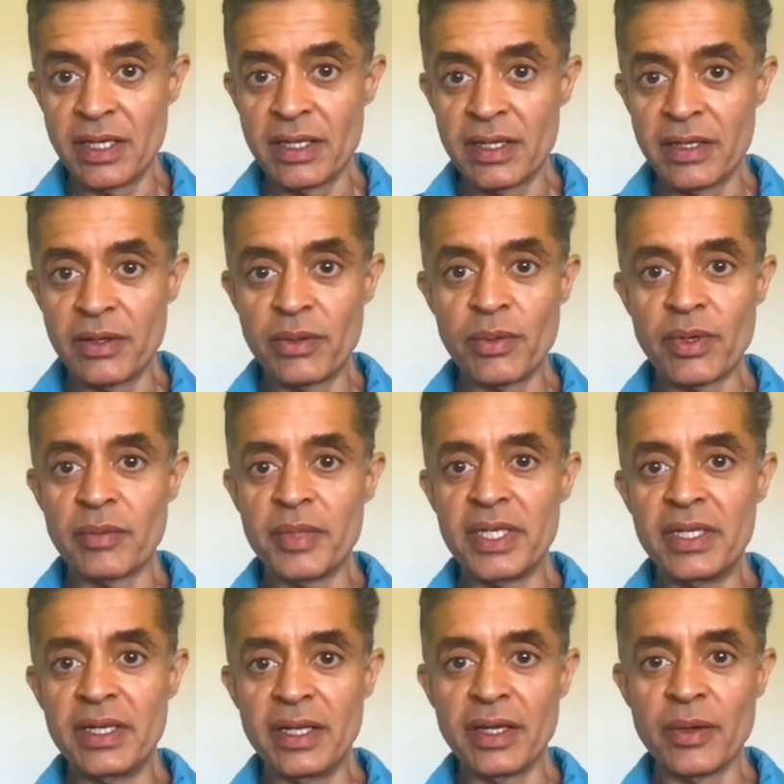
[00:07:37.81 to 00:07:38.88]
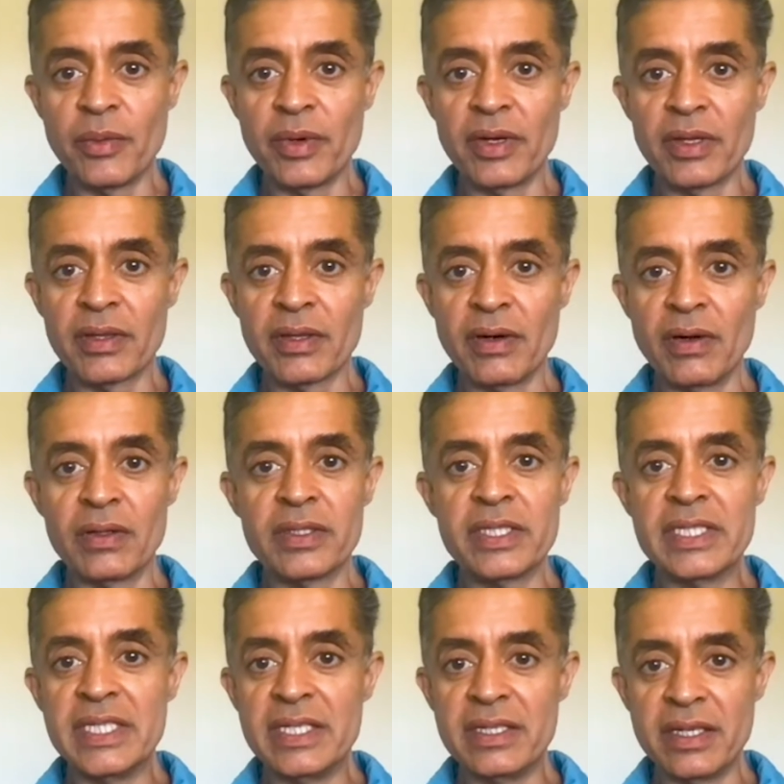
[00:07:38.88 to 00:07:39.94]
They don't want to be dealing with all the
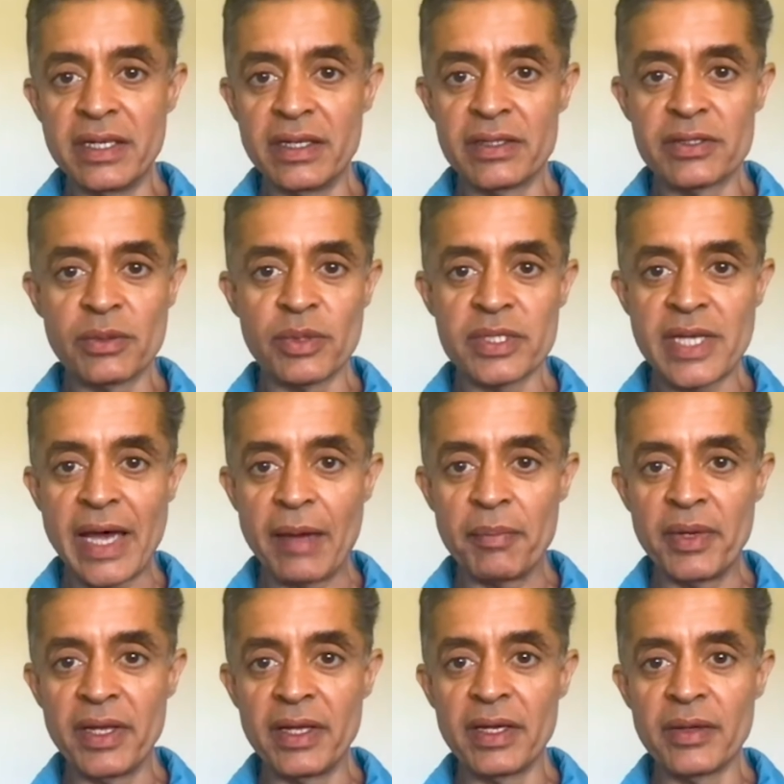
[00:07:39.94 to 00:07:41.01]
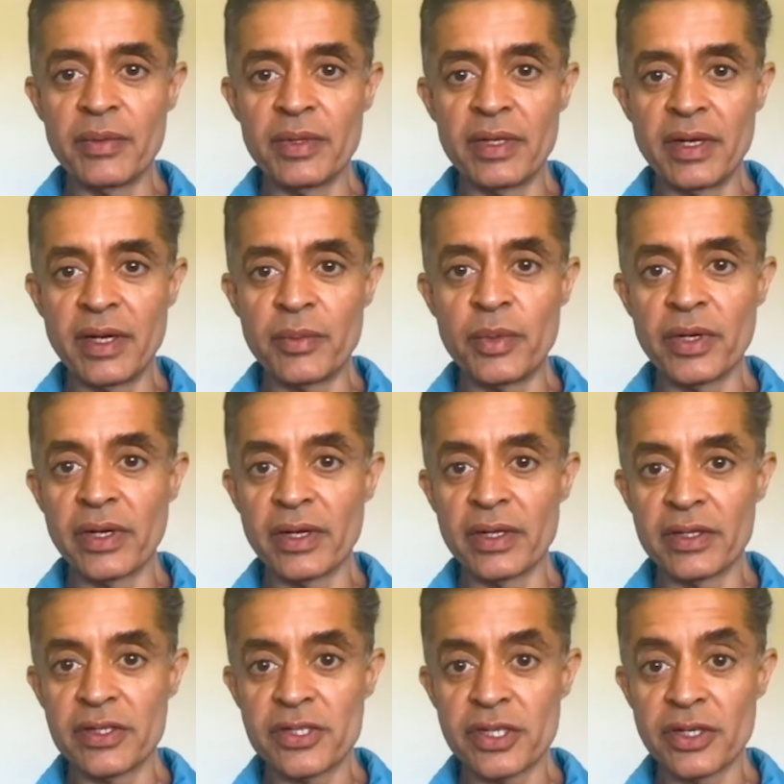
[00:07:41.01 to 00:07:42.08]
details of what's happening with the networking and
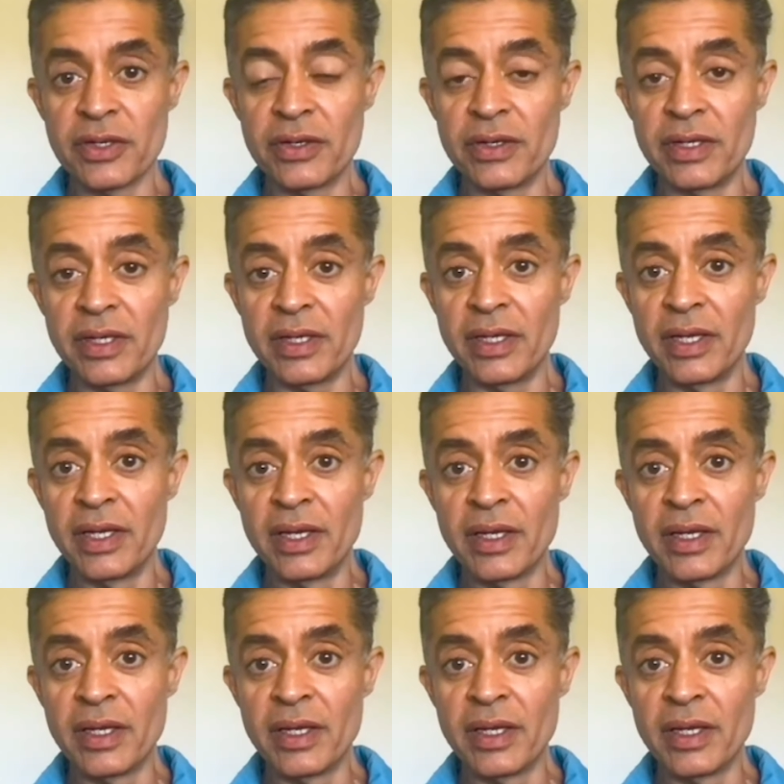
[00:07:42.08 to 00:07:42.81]
the security,